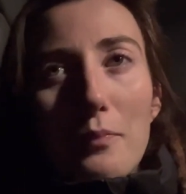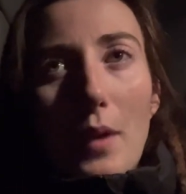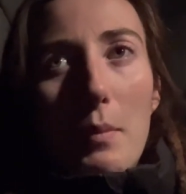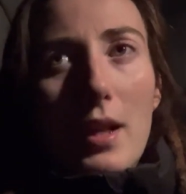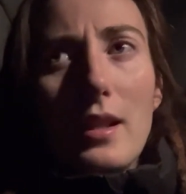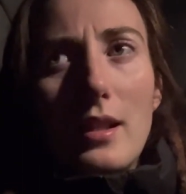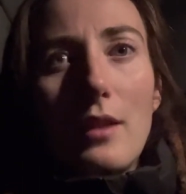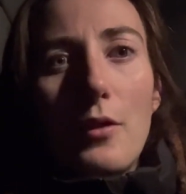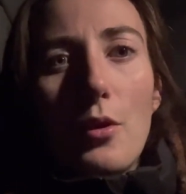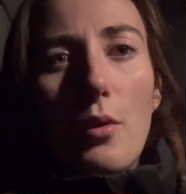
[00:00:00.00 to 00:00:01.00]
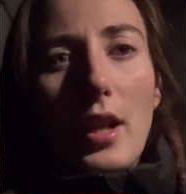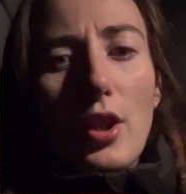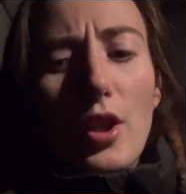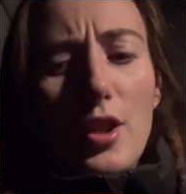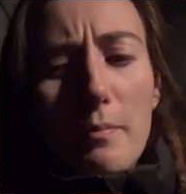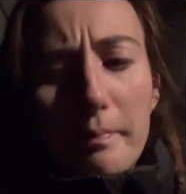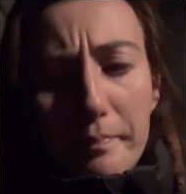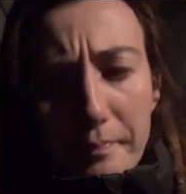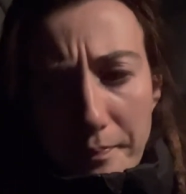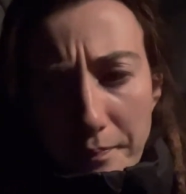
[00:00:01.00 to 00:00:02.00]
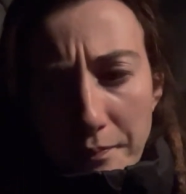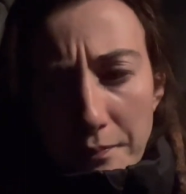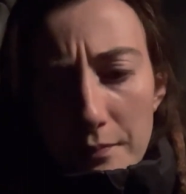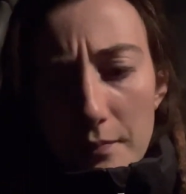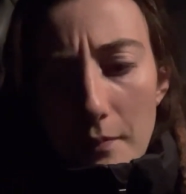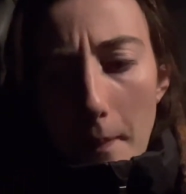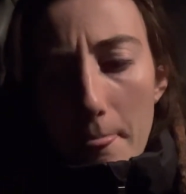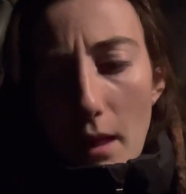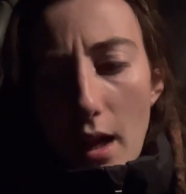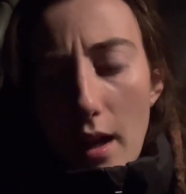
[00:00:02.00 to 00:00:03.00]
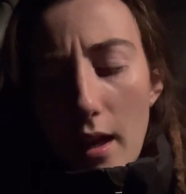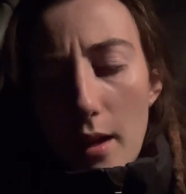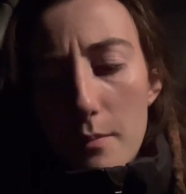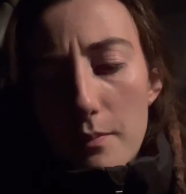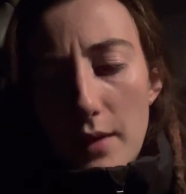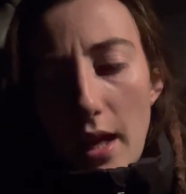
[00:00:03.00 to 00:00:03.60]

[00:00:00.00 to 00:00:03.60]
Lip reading: because it did feel quite good. So I